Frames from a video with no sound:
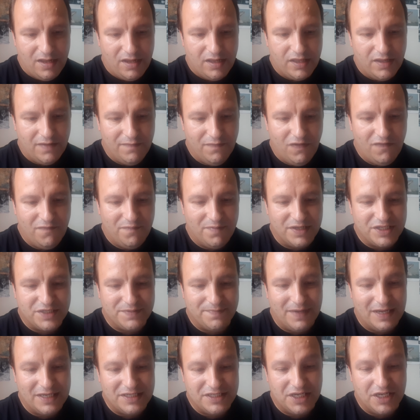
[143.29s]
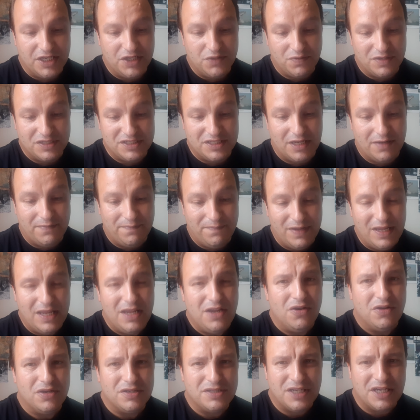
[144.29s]
The movement's message was that
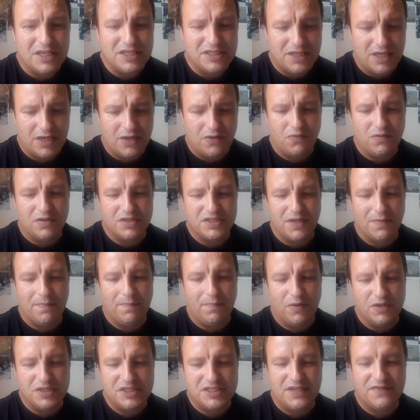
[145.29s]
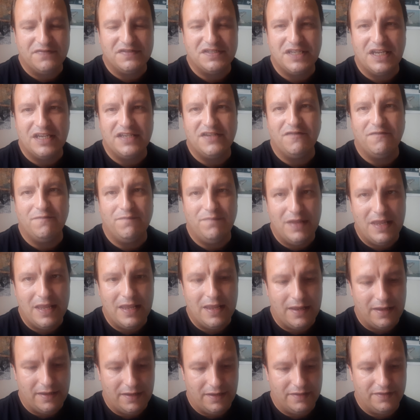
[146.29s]
being autistic was a positive state of
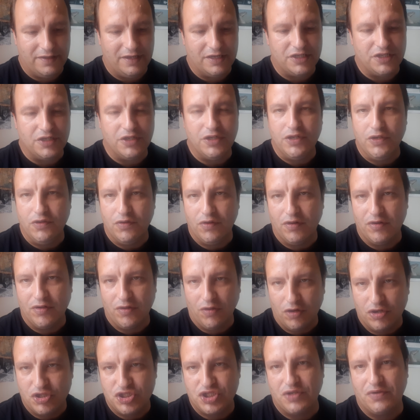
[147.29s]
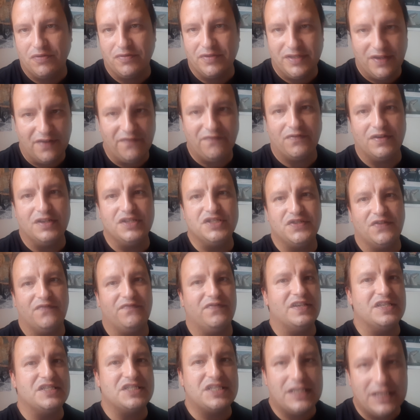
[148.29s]
being and that neurological difference of
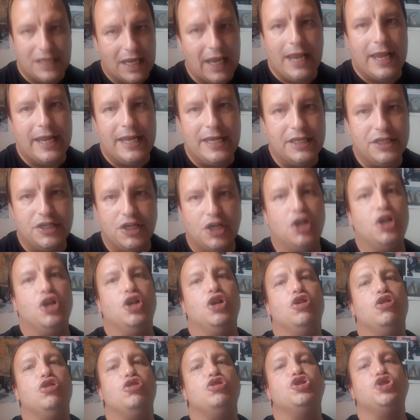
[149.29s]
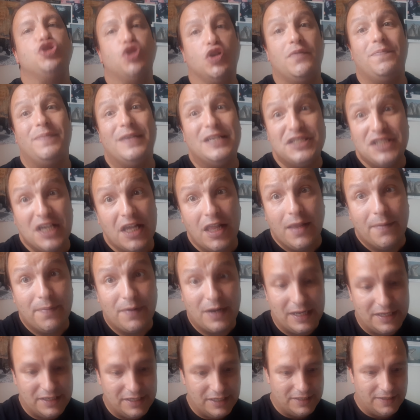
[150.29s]
this kind should be
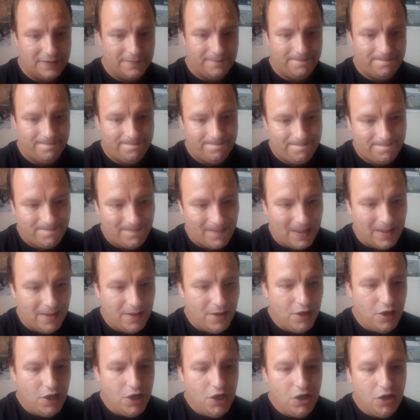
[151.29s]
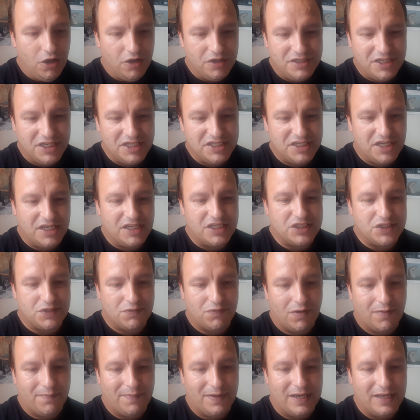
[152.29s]
celebrated. Autistics
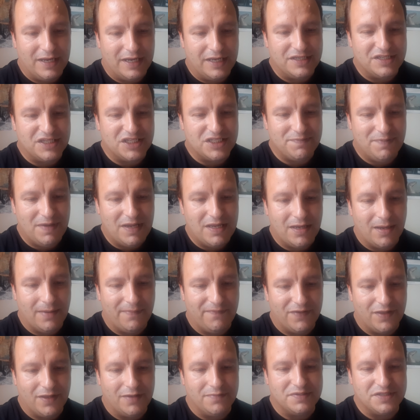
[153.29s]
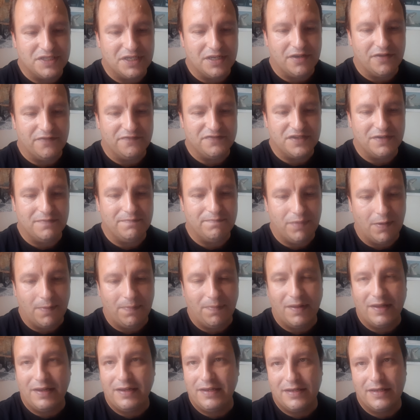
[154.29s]
were beginning to speak up for themselves in
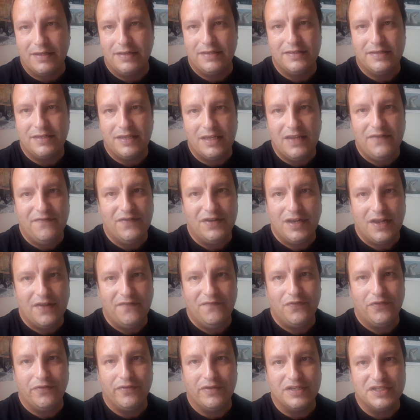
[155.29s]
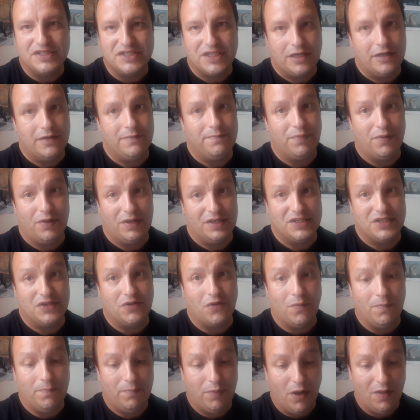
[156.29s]
public and even influencing
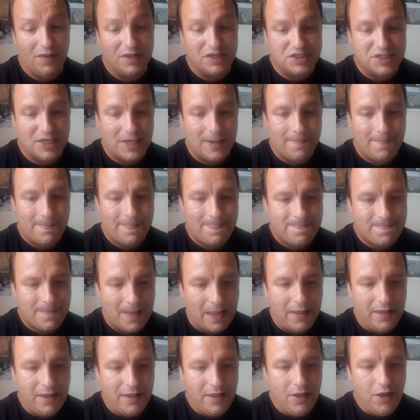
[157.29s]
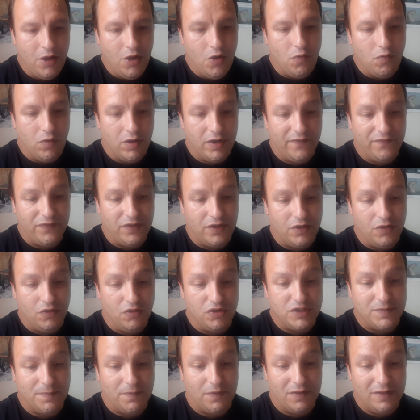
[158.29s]
political policy. One of the
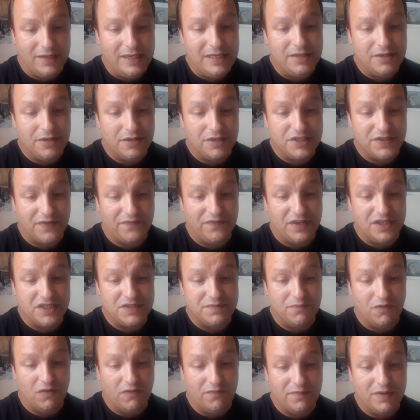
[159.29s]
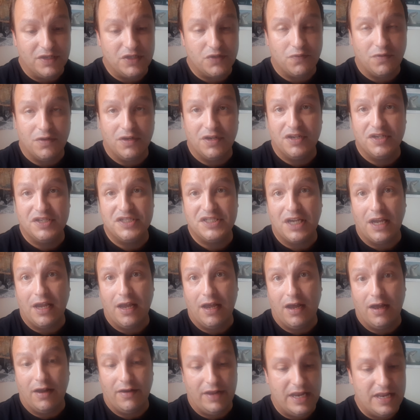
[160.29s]
notable leaders of this movement was
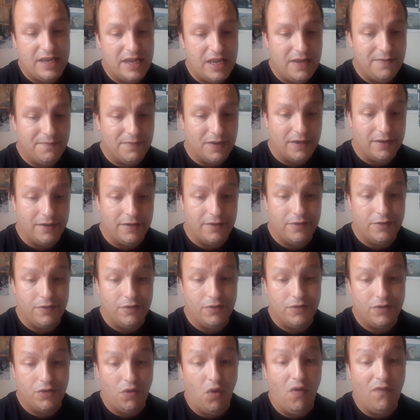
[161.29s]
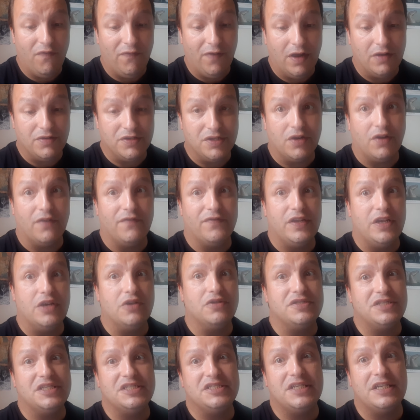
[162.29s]
Ari Neiman, who co-founder of the
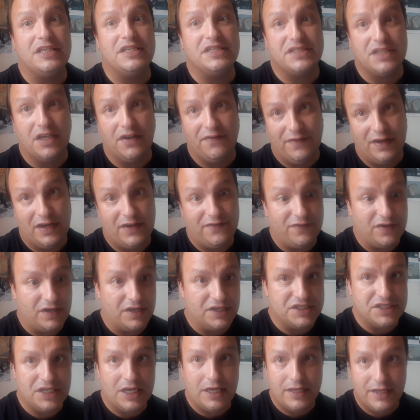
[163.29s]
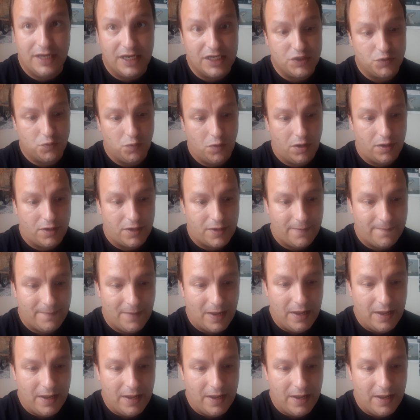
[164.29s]
Autistic Self-Advocacy Network,